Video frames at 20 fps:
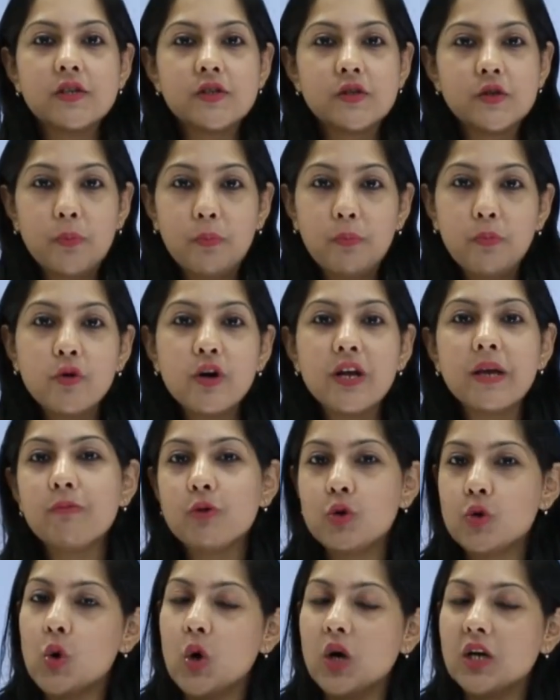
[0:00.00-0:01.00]

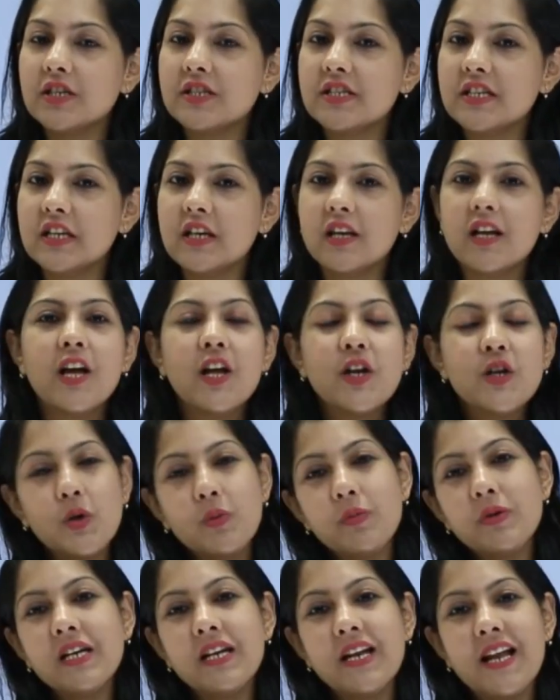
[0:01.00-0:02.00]
supreme quality.
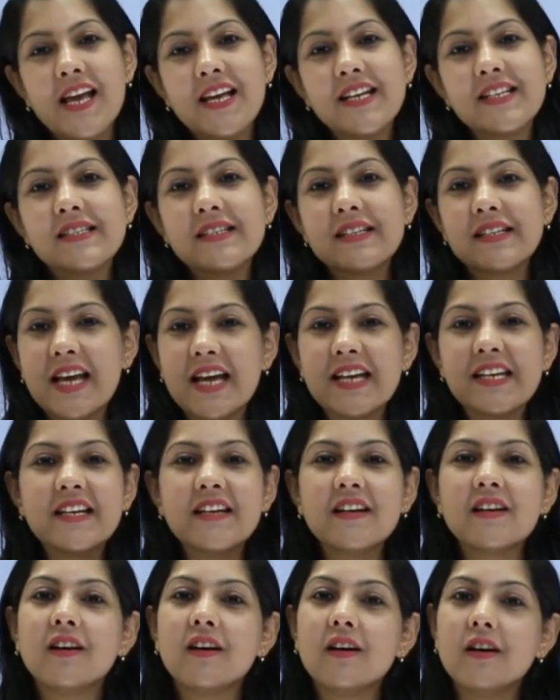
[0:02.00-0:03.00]
Nobody likes
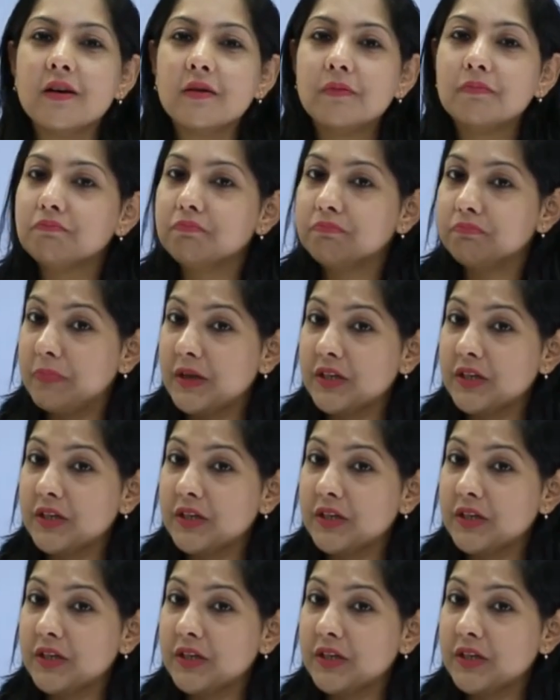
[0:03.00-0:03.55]
getting a